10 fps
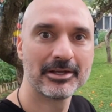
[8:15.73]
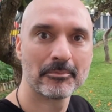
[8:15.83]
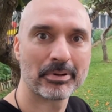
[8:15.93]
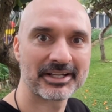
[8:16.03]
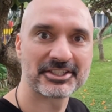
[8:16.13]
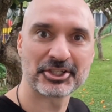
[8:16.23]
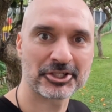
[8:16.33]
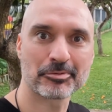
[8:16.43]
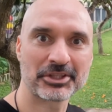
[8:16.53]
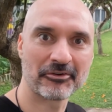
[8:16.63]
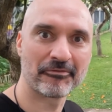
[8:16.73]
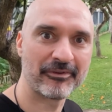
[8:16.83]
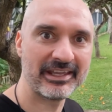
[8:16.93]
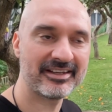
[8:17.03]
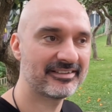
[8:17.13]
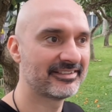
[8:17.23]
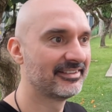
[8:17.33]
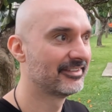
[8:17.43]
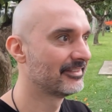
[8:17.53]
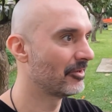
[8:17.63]
but it's just with your feet.
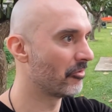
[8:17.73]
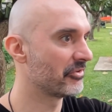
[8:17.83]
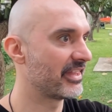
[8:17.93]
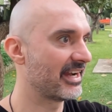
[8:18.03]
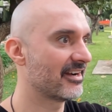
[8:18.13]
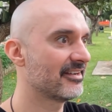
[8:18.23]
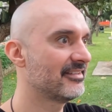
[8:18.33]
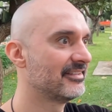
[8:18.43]
Over there,